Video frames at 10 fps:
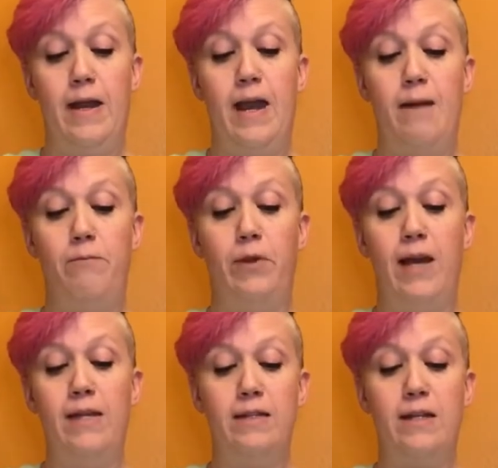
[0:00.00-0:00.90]
and
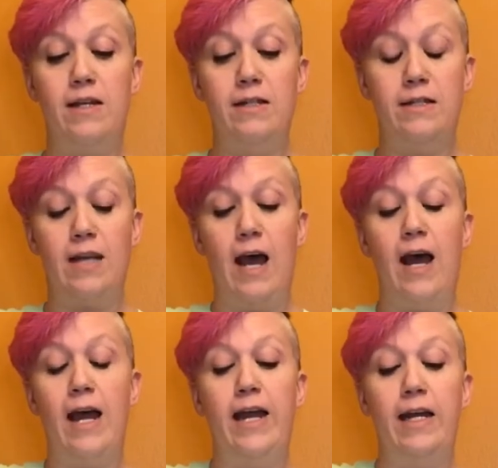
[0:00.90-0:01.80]
place it
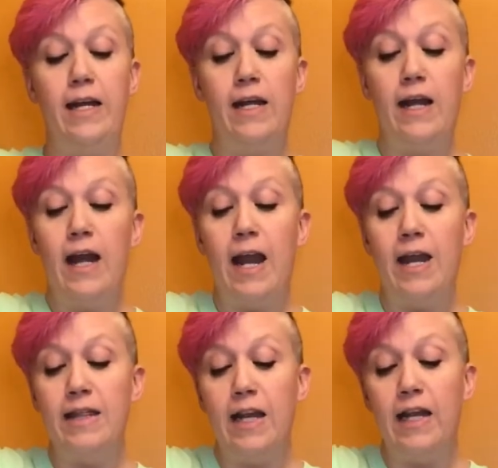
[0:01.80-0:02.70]
inside,
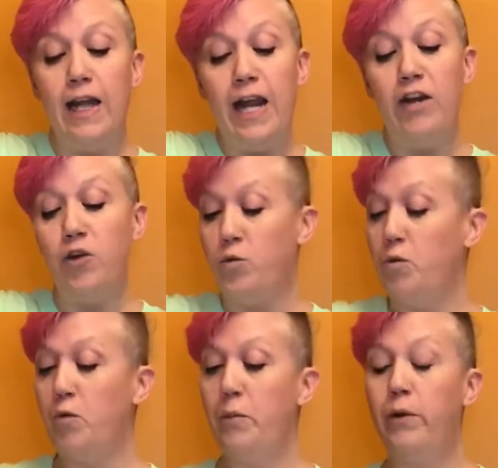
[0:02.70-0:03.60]
and then later when
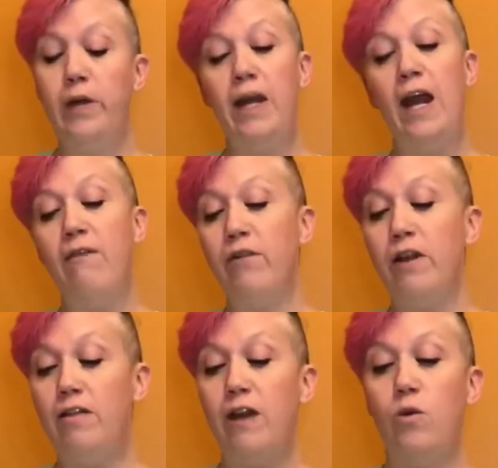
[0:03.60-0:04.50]
we're putting
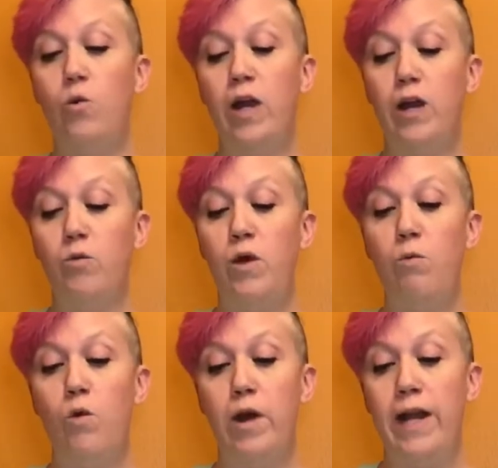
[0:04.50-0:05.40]
everything where we
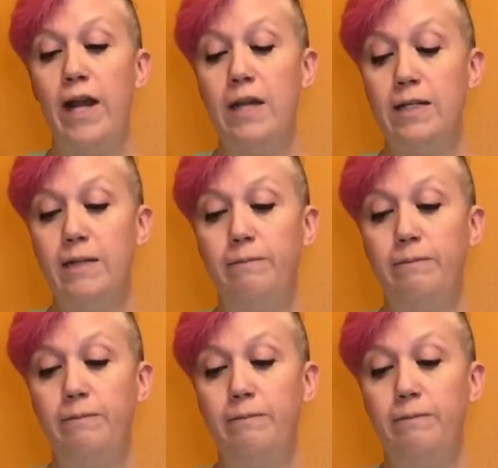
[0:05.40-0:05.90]
want it,